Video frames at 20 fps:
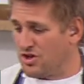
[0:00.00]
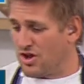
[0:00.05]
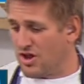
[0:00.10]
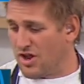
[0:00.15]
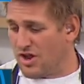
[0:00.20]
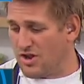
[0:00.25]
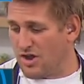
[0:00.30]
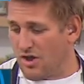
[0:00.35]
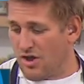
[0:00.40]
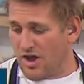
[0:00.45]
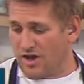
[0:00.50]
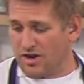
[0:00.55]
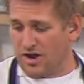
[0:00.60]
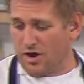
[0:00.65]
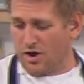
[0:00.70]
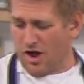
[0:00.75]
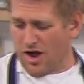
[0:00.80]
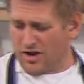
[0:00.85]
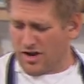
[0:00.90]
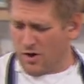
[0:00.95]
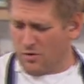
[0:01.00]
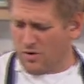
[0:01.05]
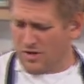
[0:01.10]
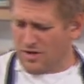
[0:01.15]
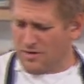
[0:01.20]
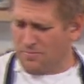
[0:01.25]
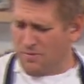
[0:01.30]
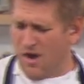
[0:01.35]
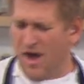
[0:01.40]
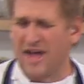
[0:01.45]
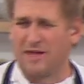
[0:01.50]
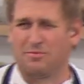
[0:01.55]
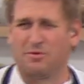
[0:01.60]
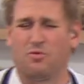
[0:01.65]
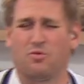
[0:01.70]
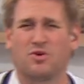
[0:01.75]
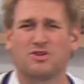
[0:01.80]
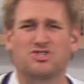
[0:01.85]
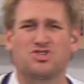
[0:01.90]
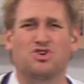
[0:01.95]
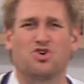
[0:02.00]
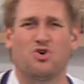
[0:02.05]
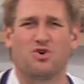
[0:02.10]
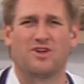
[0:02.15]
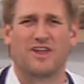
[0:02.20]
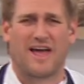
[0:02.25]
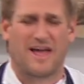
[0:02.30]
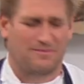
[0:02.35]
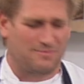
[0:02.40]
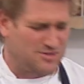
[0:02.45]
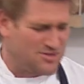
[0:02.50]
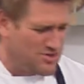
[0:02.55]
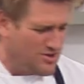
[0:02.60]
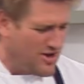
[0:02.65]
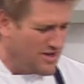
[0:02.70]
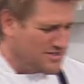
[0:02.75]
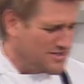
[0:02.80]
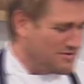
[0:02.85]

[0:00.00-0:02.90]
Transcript: know, no, I know, I know what you're buying, but what's your name, sir?